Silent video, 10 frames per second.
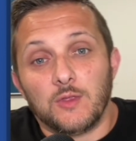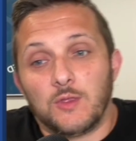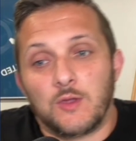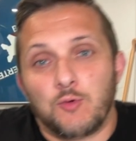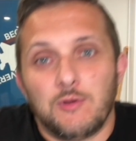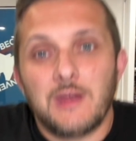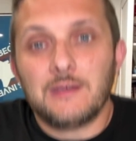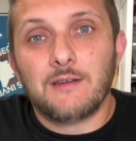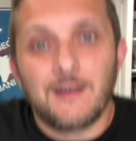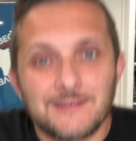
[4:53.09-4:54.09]
creating
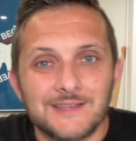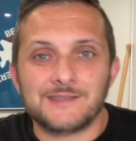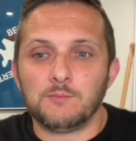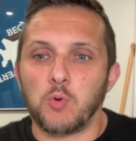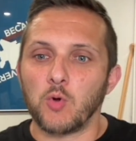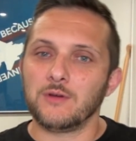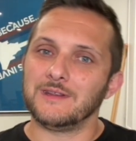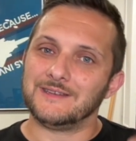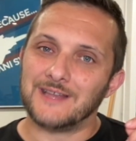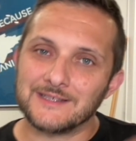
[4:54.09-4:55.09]
content's important.
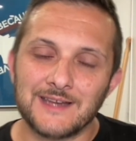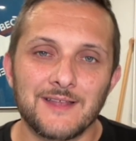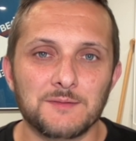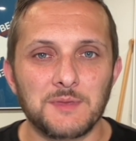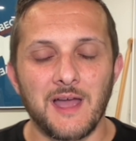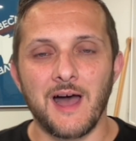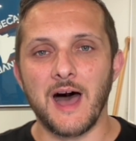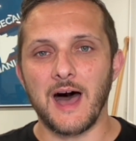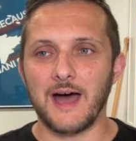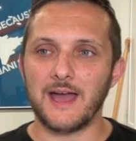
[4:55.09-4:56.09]
It doesn't have to be
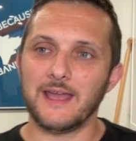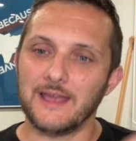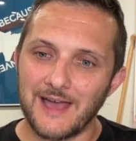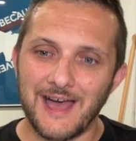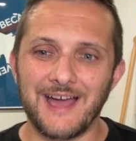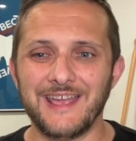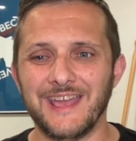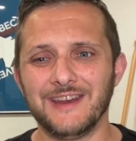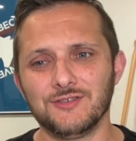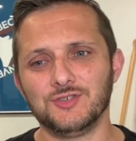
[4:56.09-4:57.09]
high
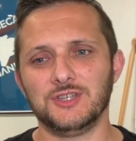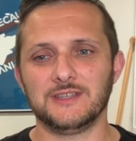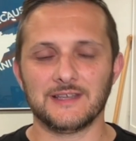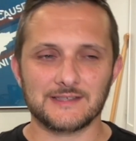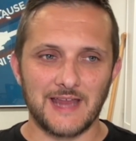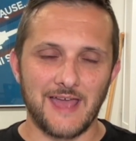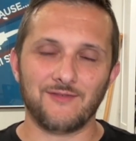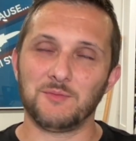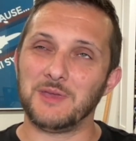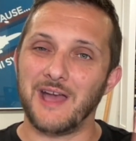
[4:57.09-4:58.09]
energy. It doesn't have
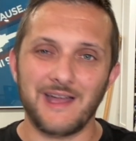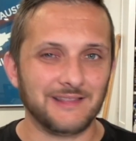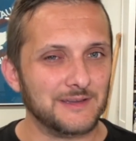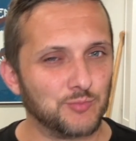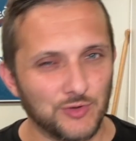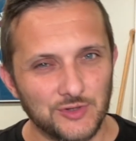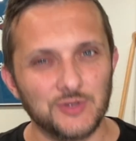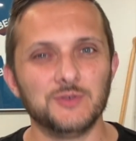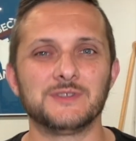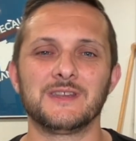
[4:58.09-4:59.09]
to be highly
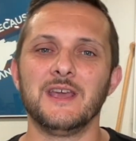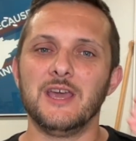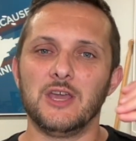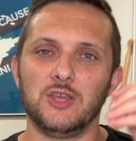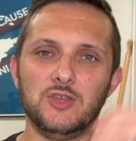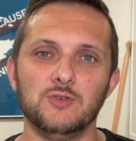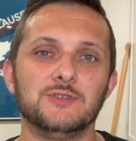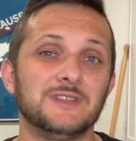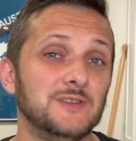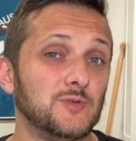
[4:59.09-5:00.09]
produced. You just need to